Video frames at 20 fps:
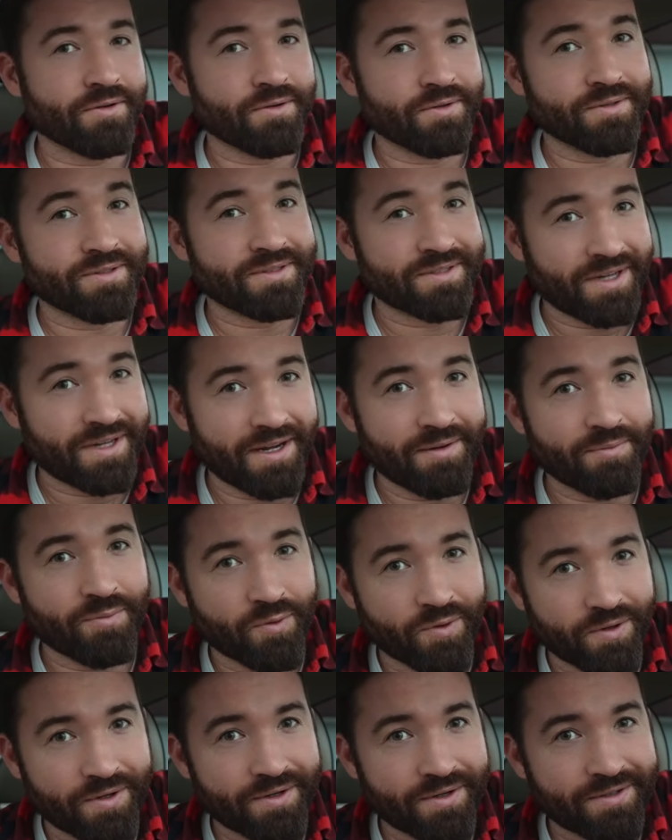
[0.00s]
old
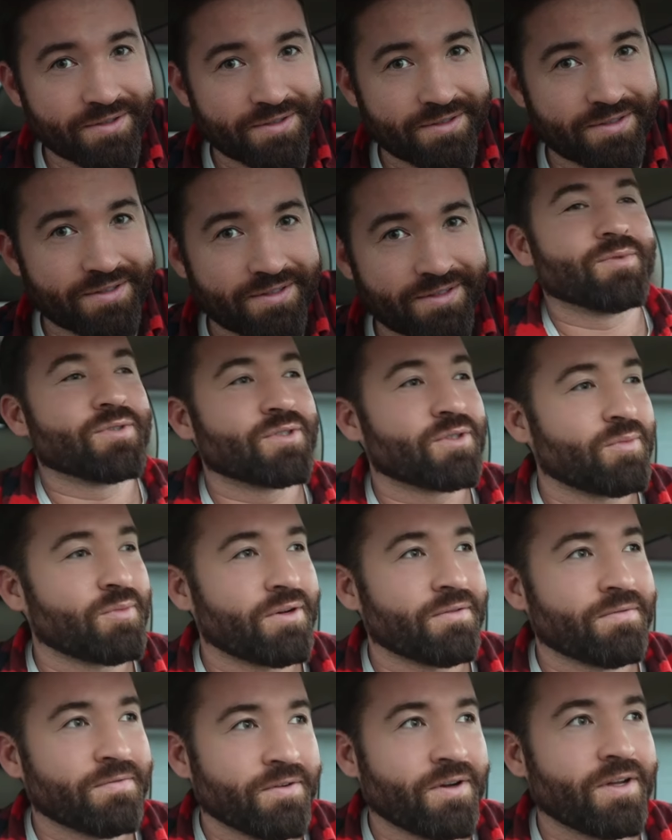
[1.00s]
skateboarders. So
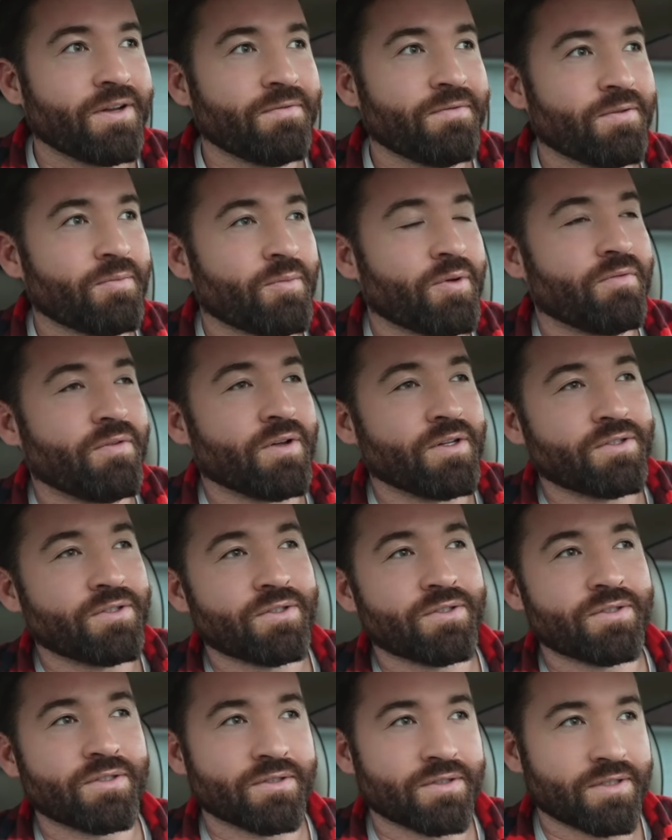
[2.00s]
my friend from
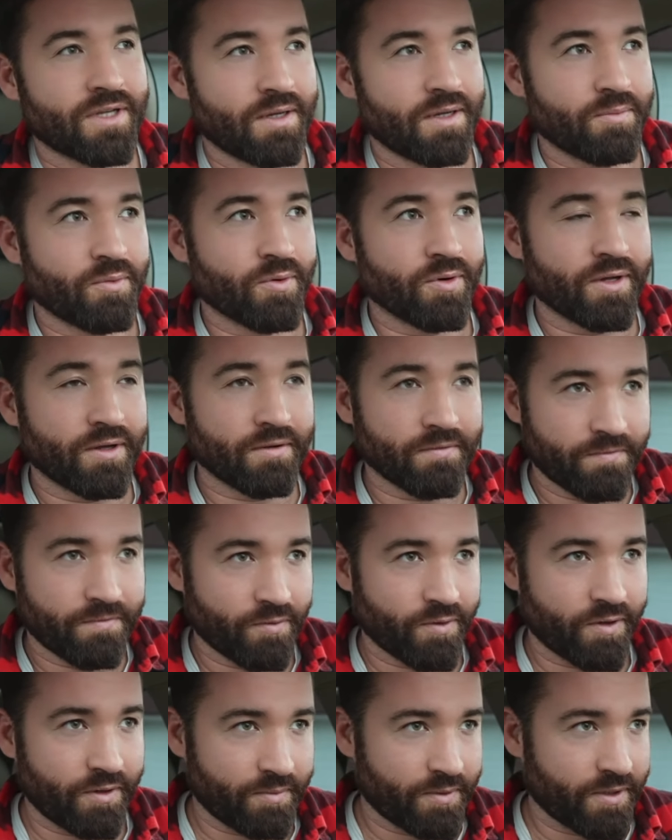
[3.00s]
Adventures in Skateboarding at
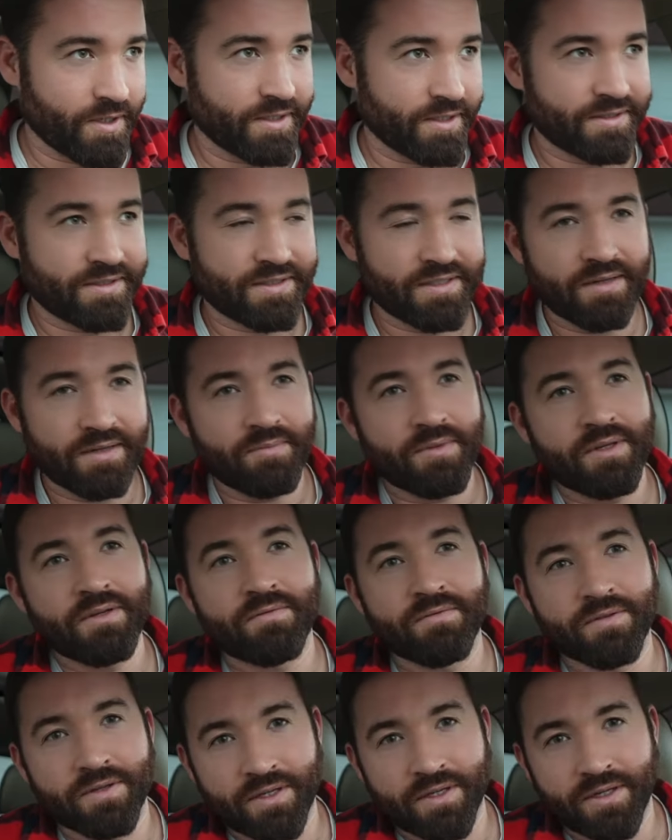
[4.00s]
40 Plus sent me a
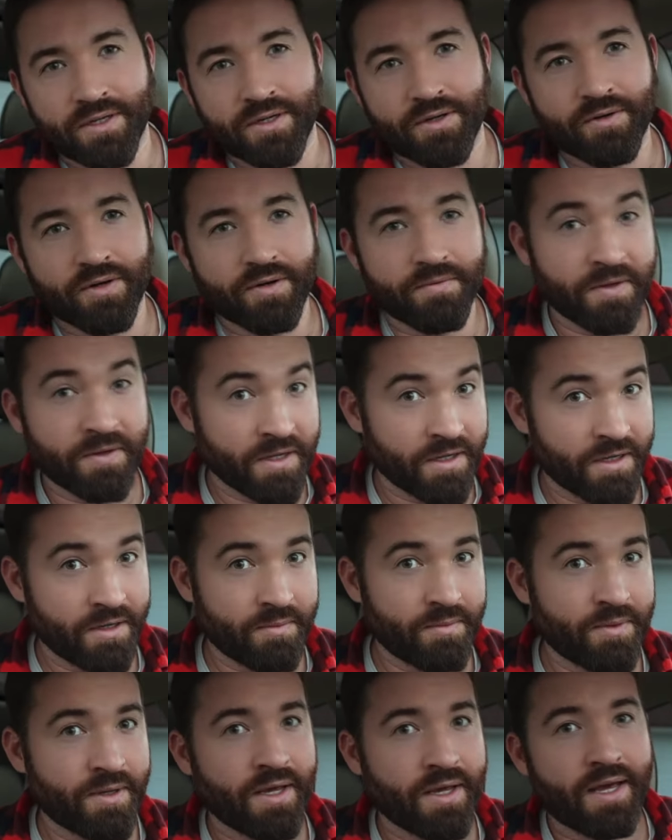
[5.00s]
video of
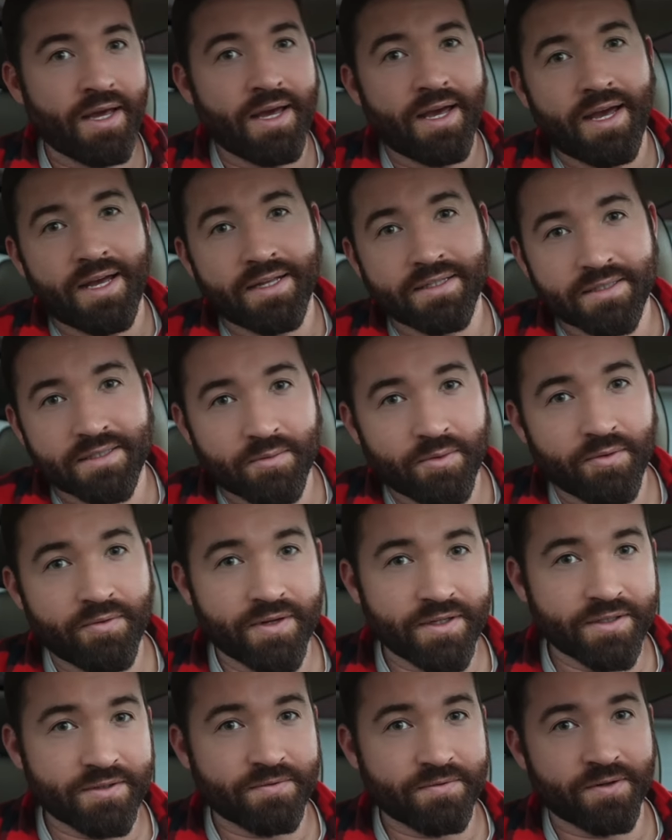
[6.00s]
him and some of
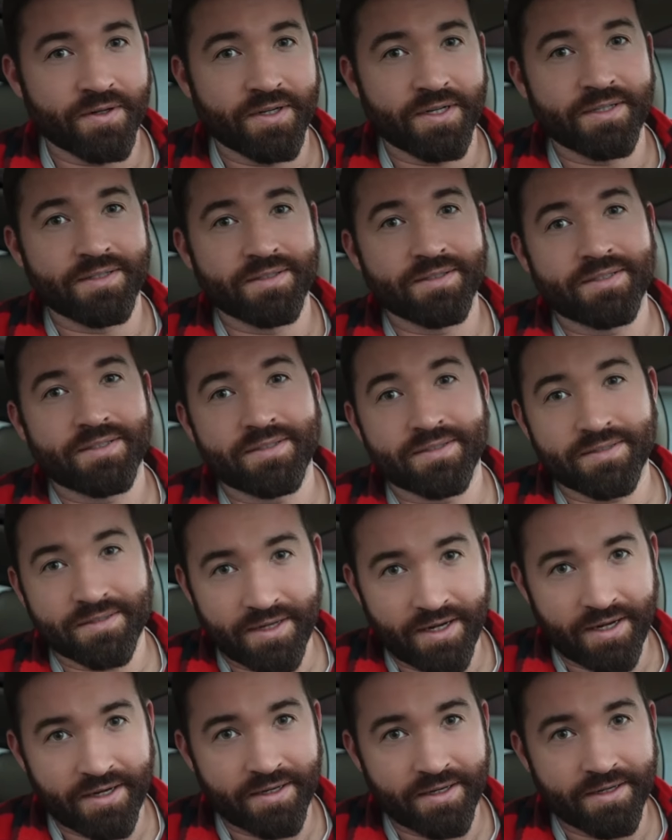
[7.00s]
his friends
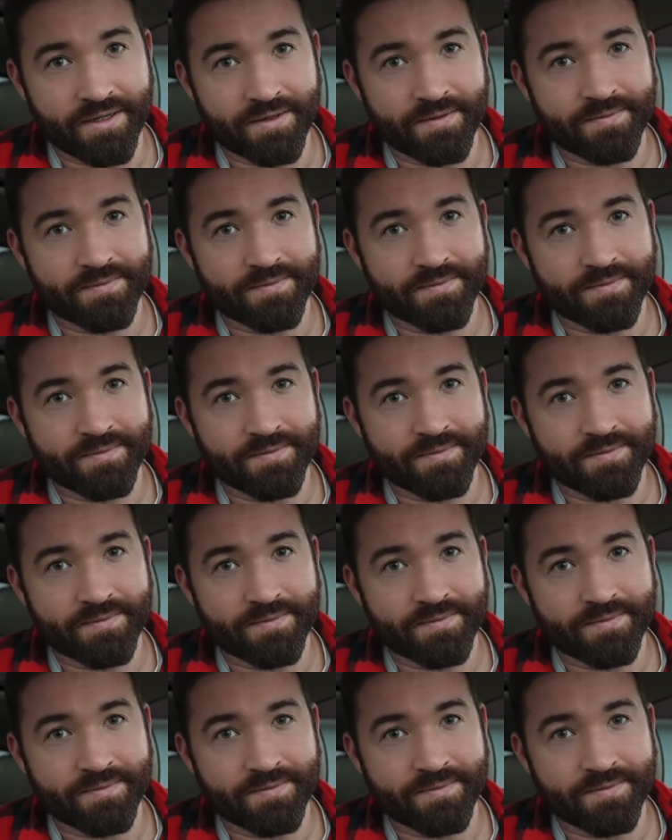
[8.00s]
skating.